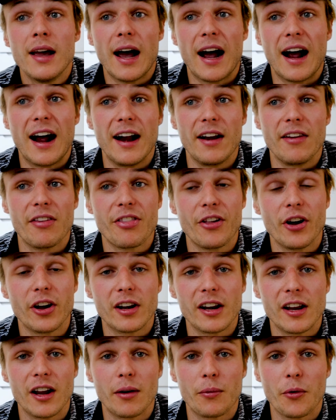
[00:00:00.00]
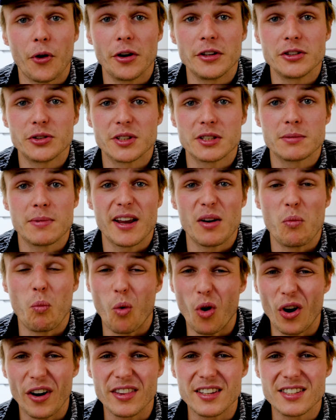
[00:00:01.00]
And thirdly, I'm going to explain
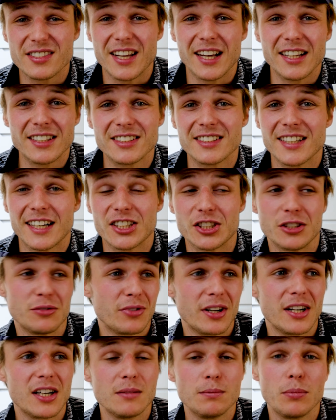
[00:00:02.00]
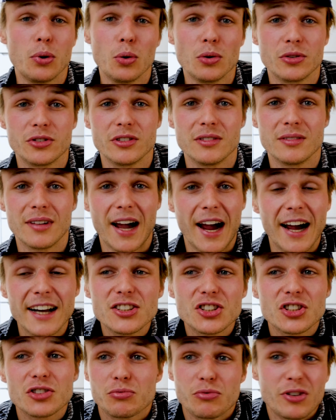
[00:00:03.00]
why this data is actually really important
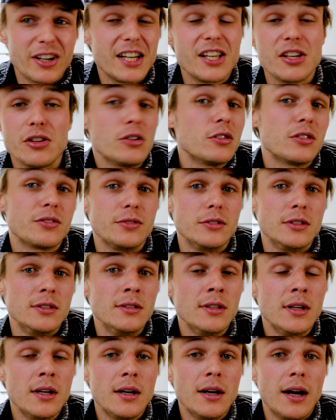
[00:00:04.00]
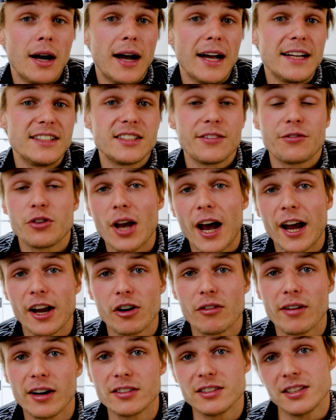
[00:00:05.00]
and just really useful. And if you
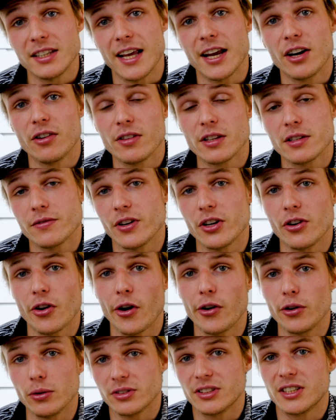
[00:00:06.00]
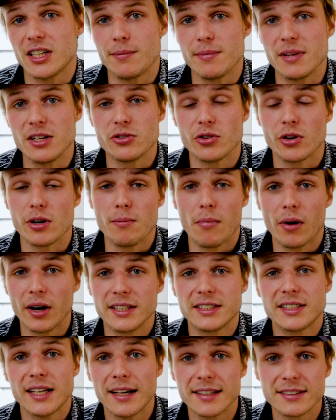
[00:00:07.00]
hang around to the end of this video, you'll see me doing
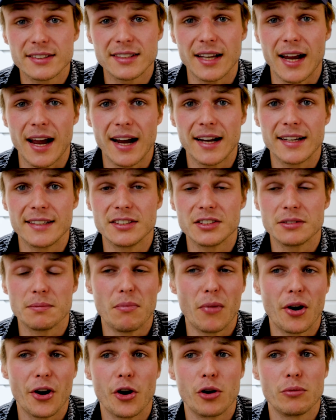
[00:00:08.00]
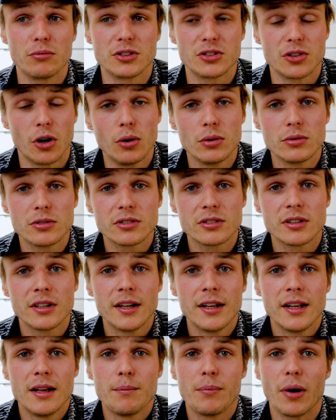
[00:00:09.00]
my test and my own results.
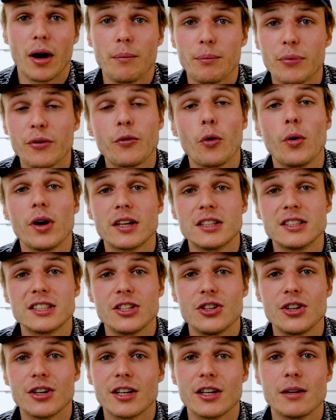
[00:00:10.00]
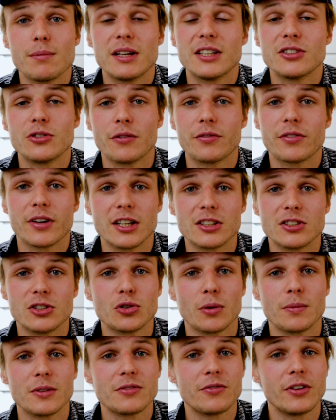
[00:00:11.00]
But before we continue, can you please not forget to
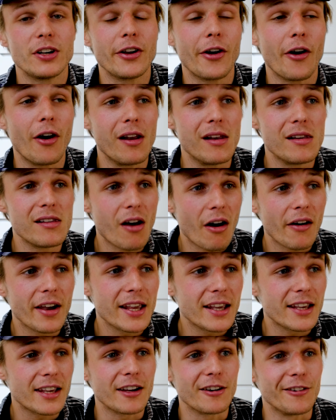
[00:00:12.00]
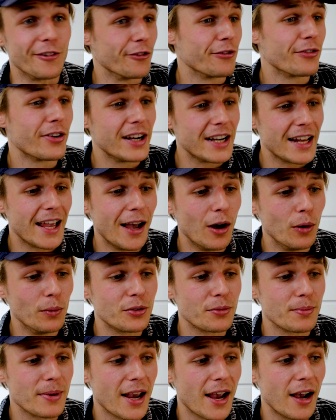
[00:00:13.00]
drop this video a like? It really
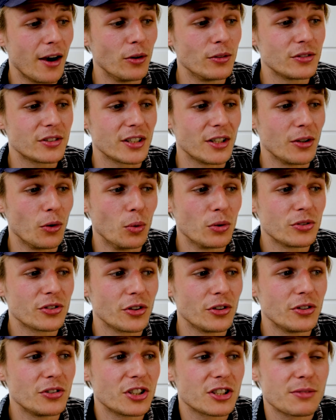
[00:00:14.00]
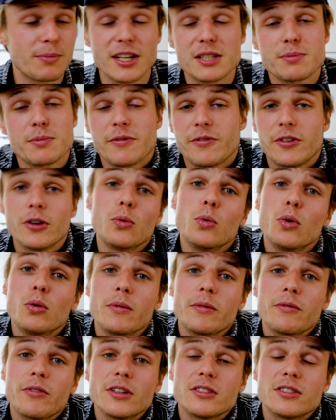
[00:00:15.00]
helps me out. It also just makes me feel
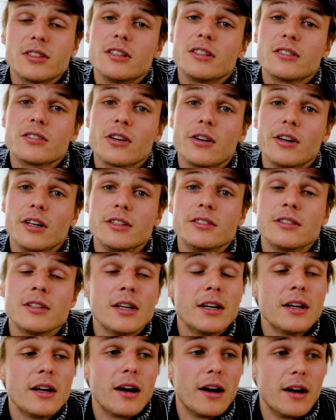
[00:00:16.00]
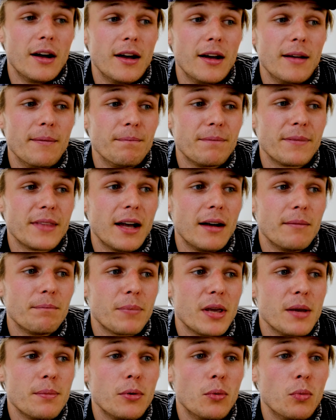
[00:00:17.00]
warm and fuzzy inside that
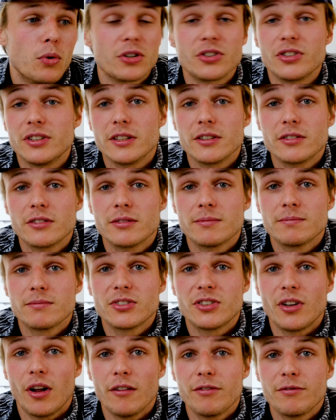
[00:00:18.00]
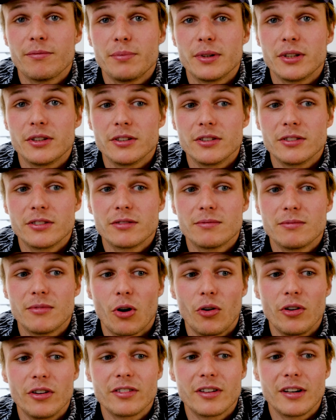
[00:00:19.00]
people watch this stuff, because
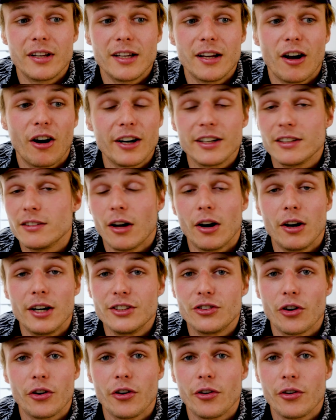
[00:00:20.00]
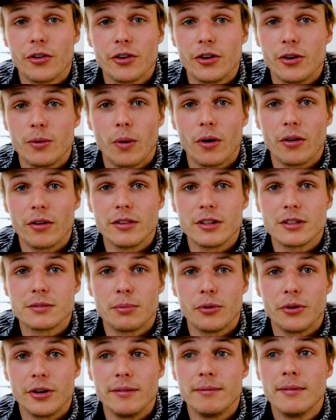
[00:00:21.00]
honestly, I don't know who you are at this
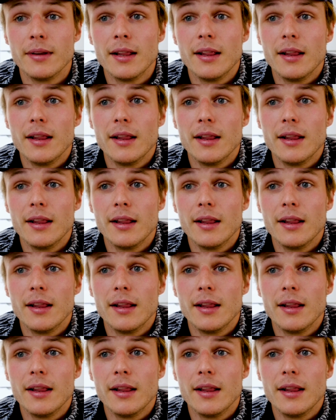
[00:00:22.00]
point.